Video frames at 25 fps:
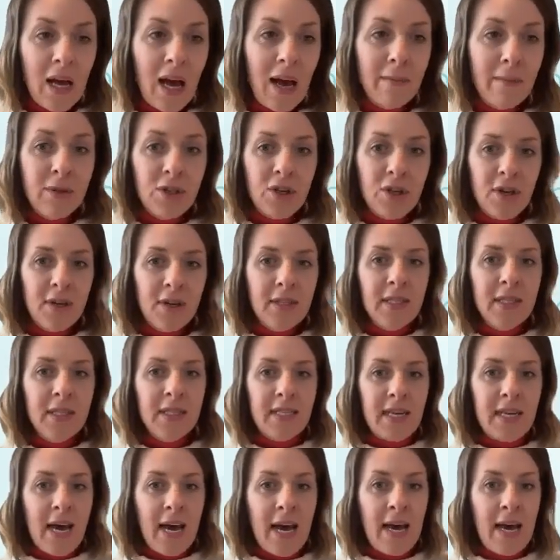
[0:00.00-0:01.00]
I'm joined
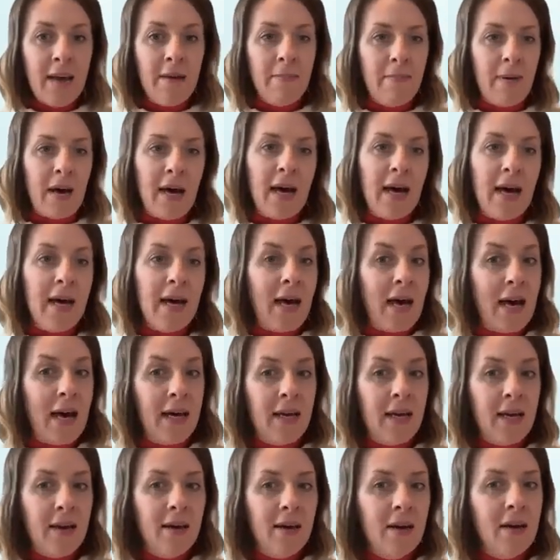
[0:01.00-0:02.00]
today by
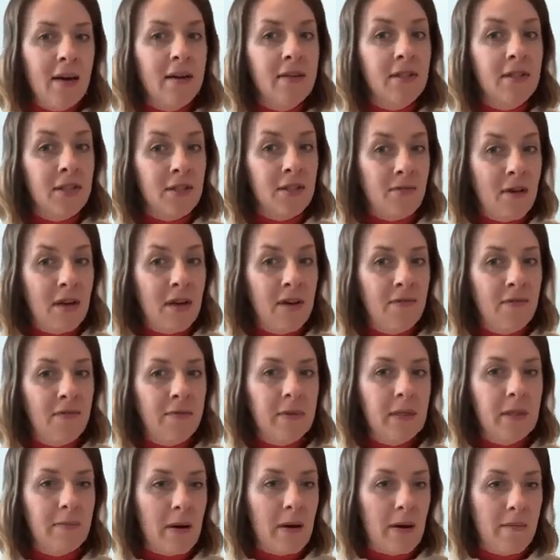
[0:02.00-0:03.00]
Anna and Sri from
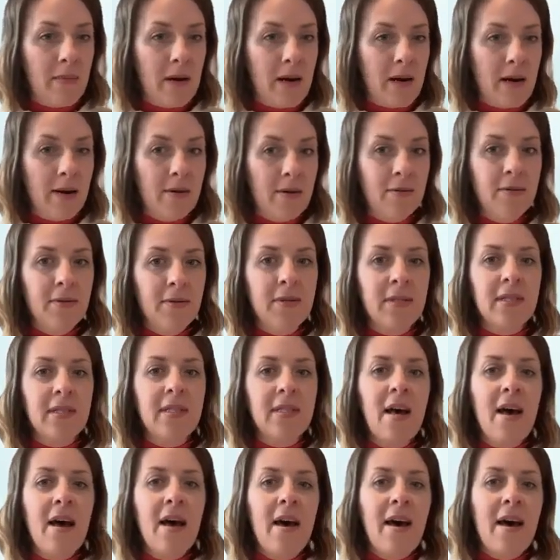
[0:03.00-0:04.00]
Spamhaus.
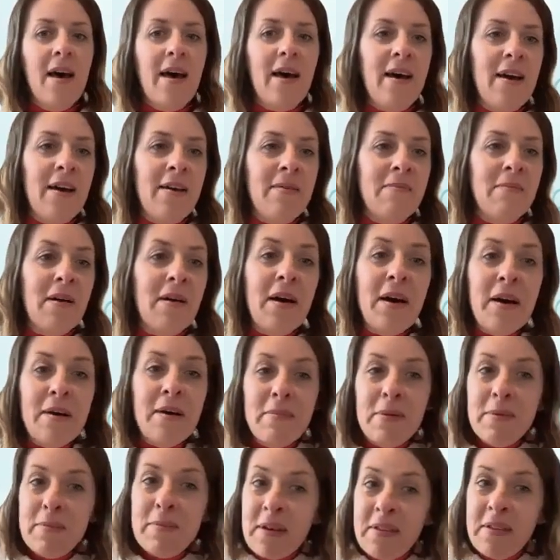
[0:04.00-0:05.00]
I
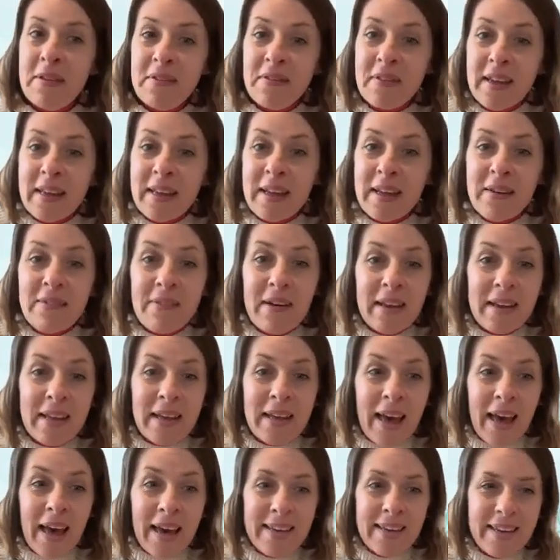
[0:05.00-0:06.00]
hope you're both feeling well
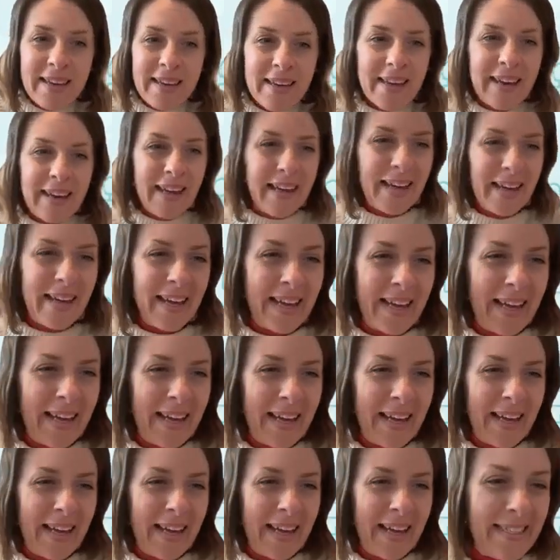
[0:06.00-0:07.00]
again.
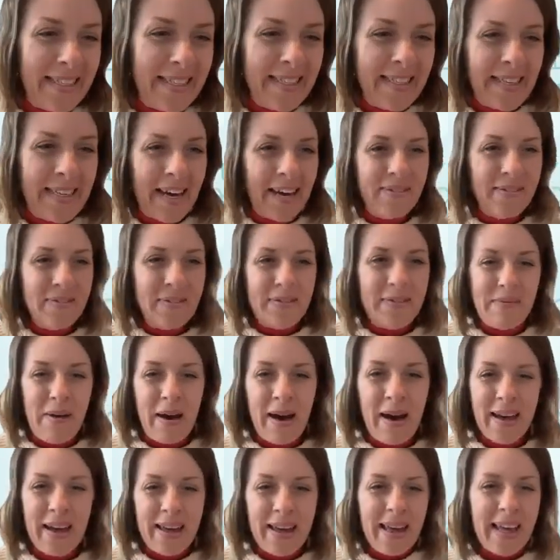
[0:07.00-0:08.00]
It's good to have you
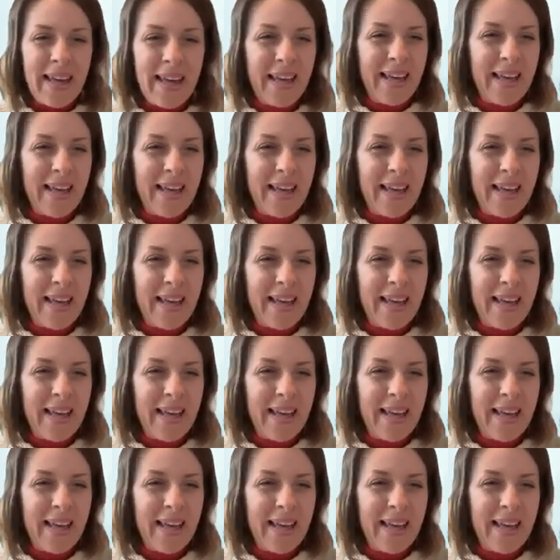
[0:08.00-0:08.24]
back.